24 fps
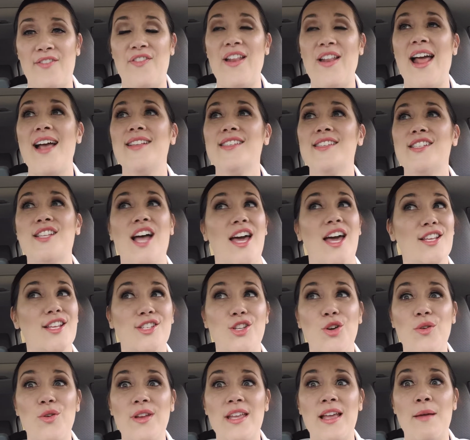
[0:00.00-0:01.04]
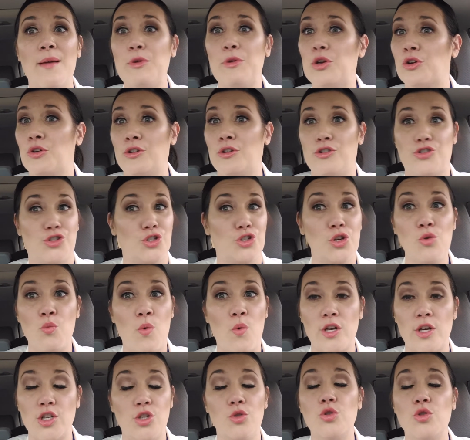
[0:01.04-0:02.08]
If it has a ton of sodium, you're going to, shouldn't
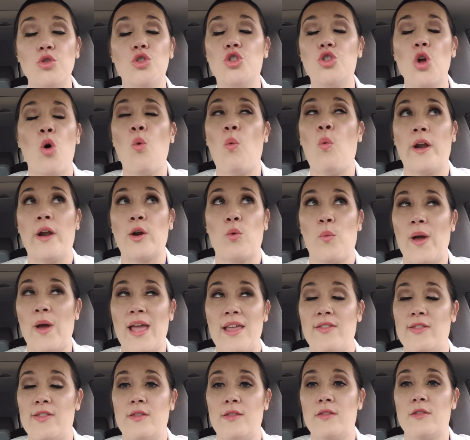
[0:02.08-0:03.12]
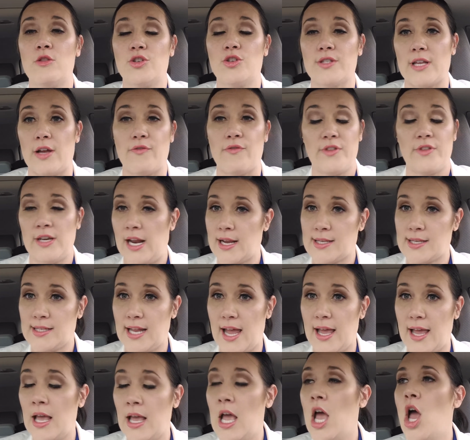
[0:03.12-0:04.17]
want, you don't want to weigh yourself the next
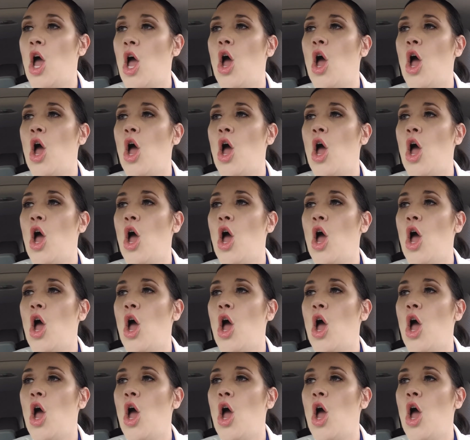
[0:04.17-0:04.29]
day.